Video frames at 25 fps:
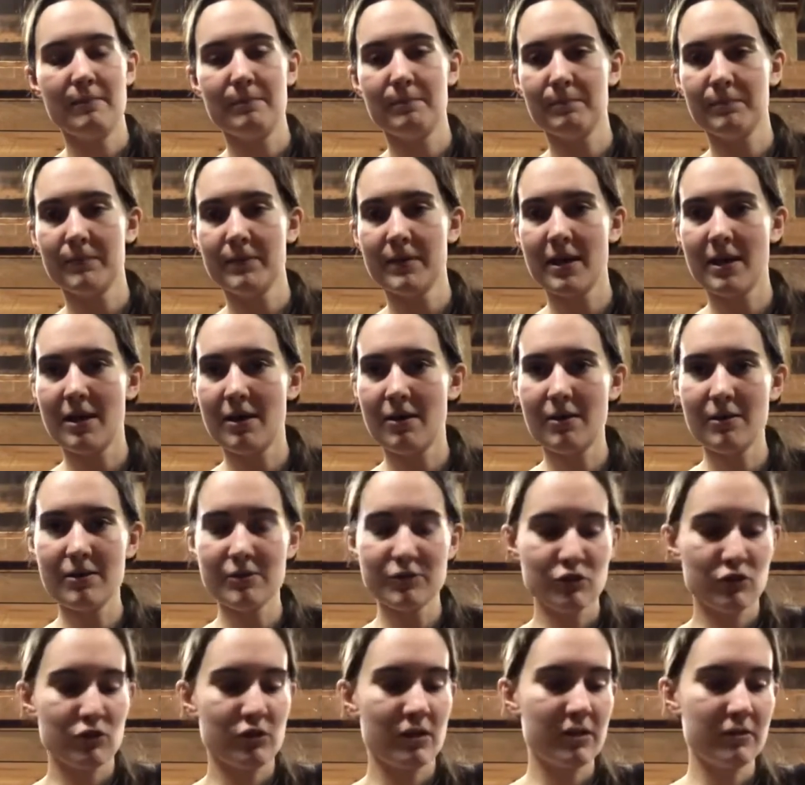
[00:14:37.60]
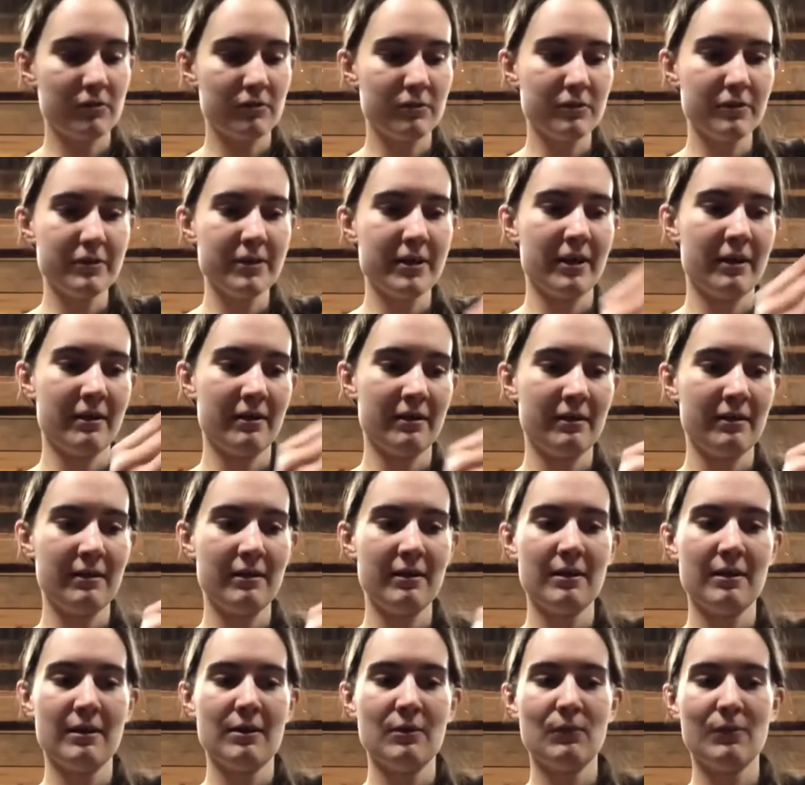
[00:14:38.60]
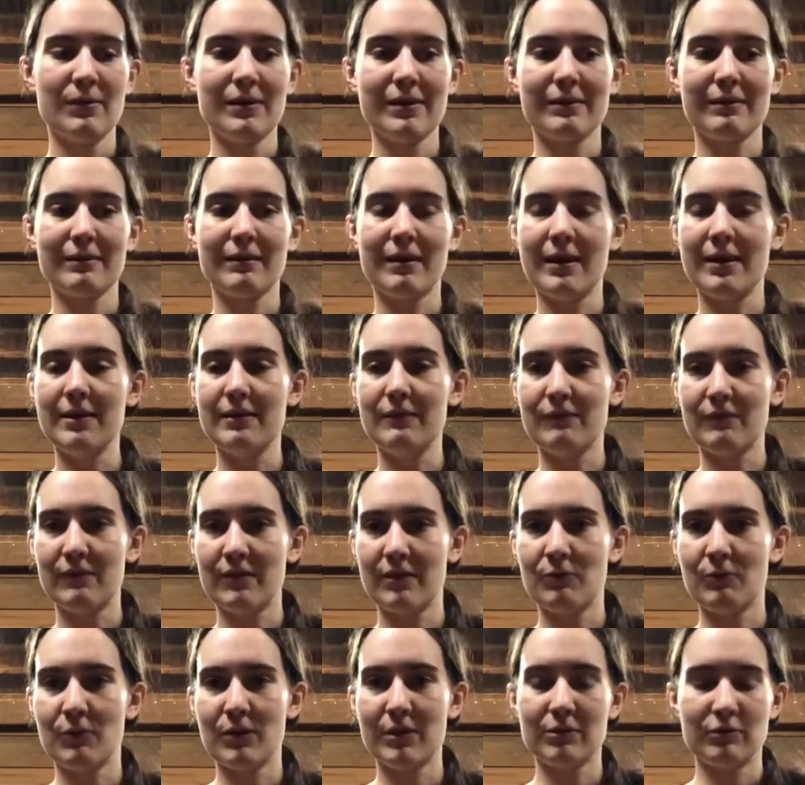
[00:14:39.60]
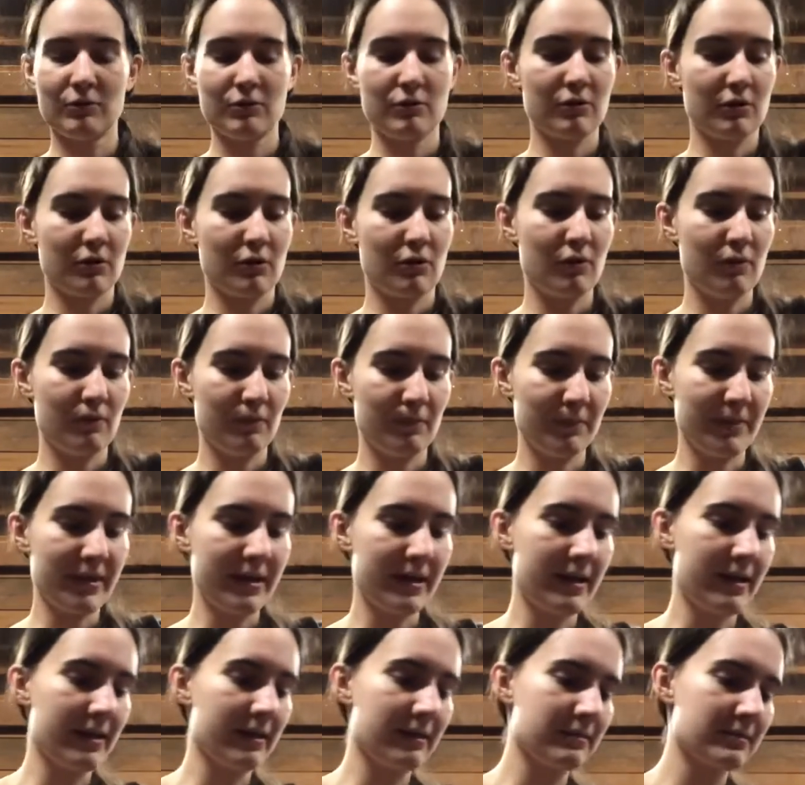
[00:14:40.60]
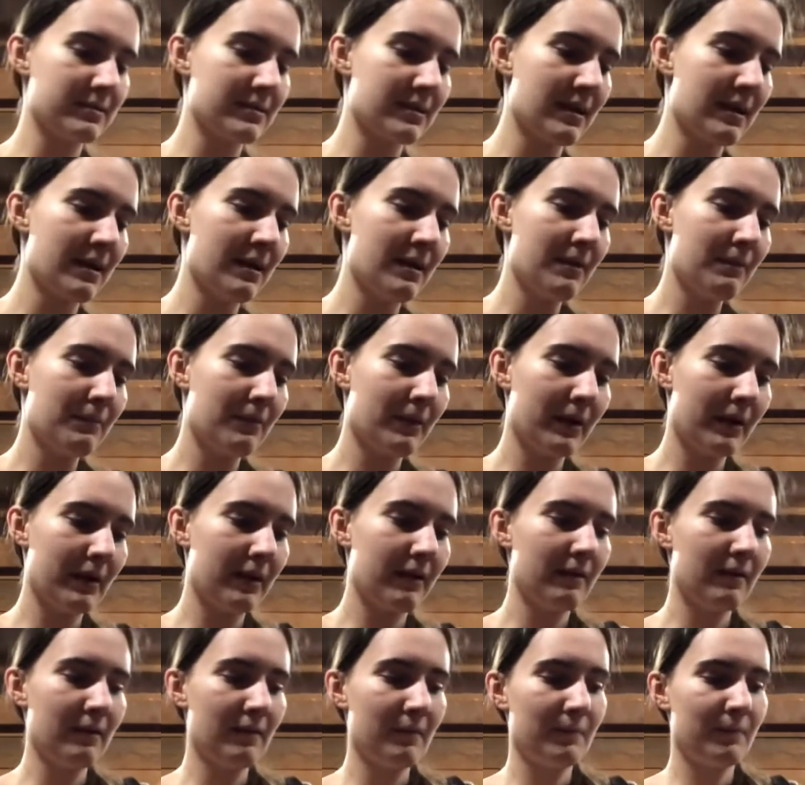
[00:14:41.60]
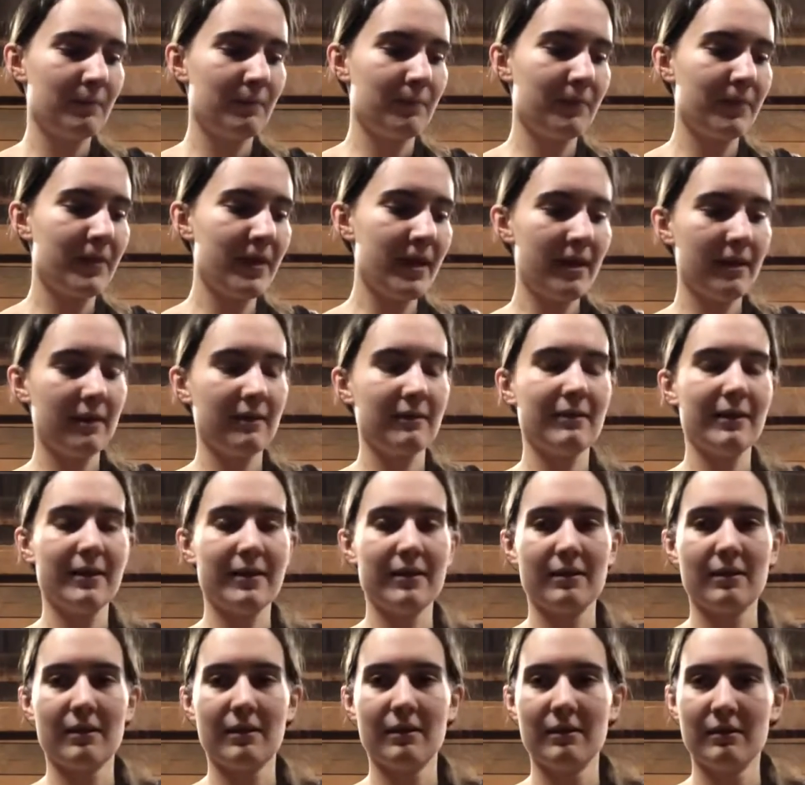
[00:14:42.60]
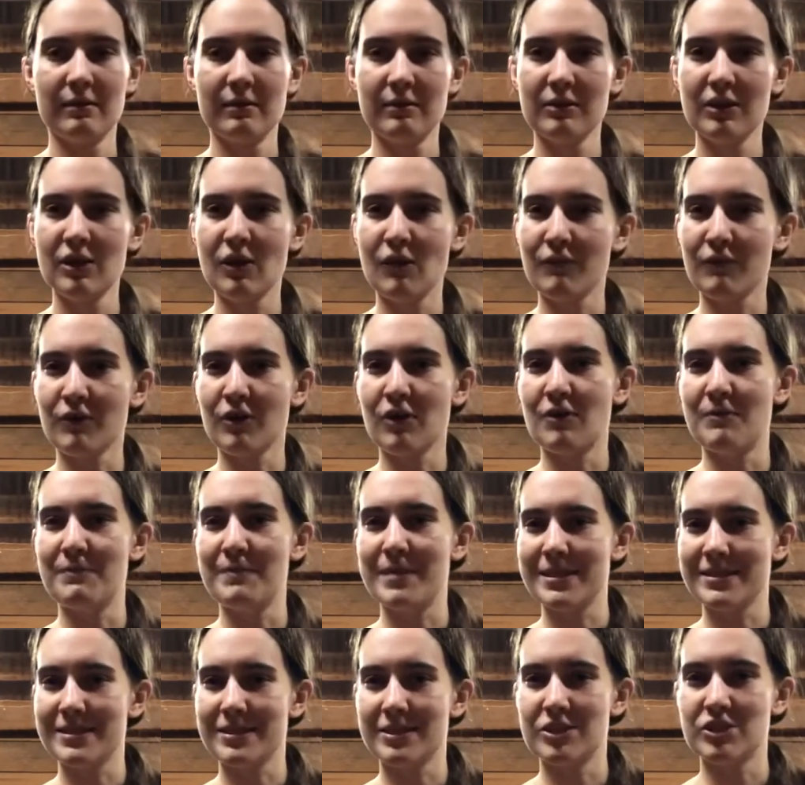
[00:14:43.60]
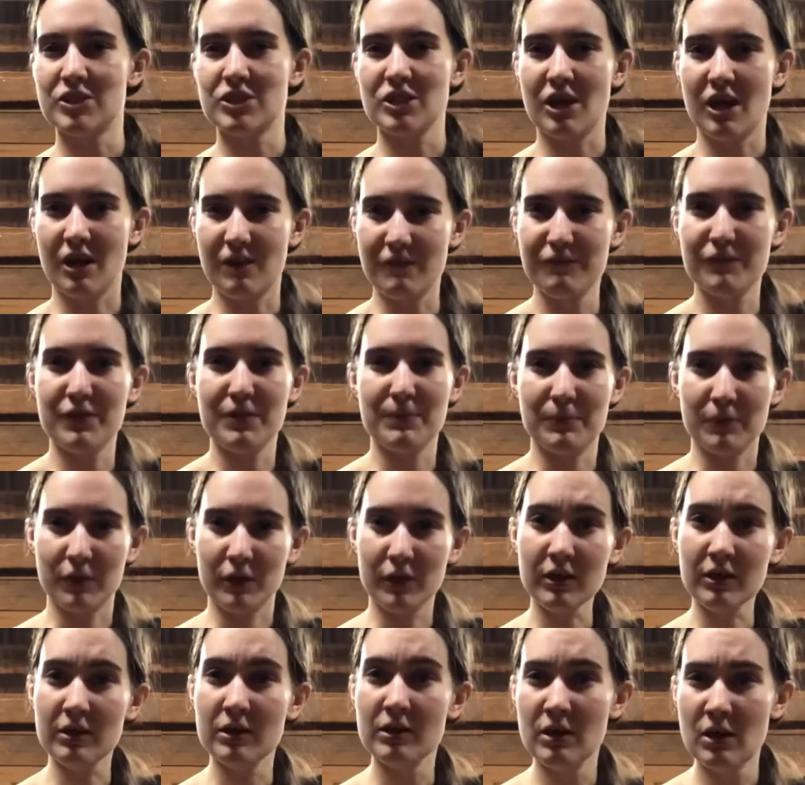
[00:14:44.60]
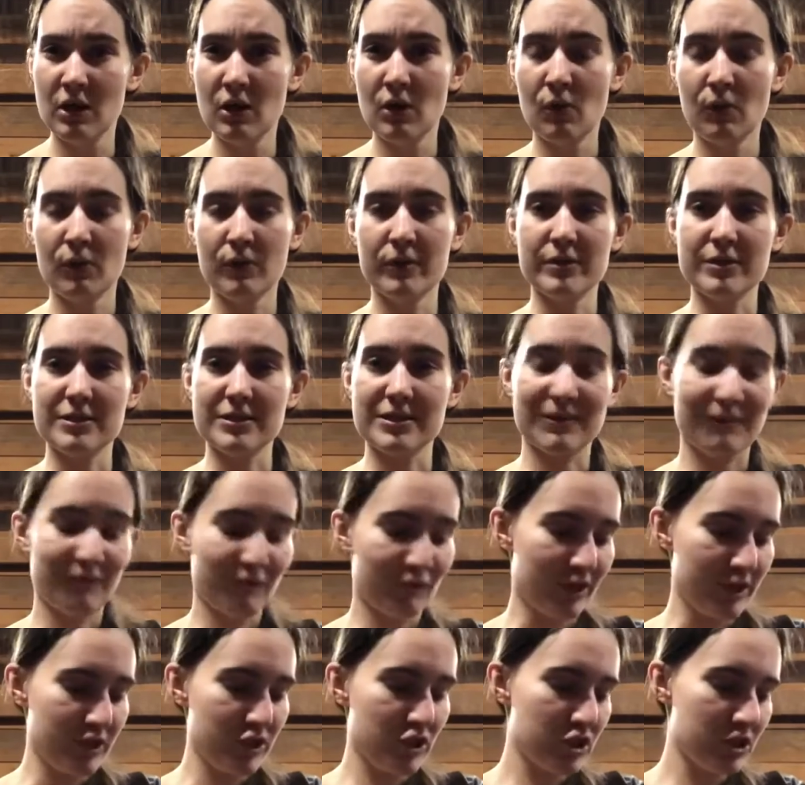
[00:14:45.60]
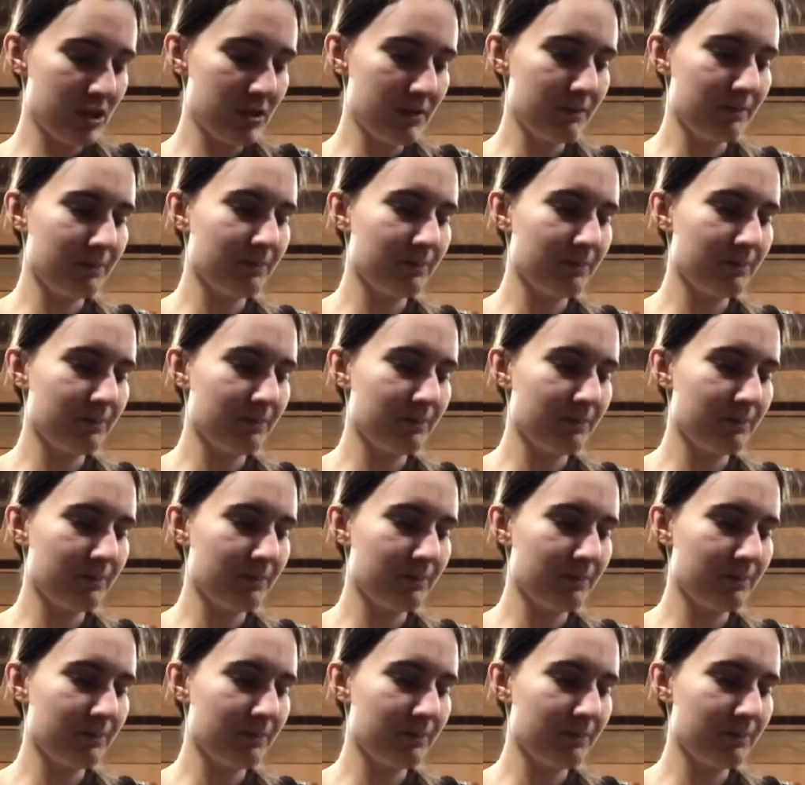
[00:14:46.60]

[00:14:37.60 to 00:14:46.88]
They all struggled with life and went through their own things, but they, like, the overall message of the book was friendship.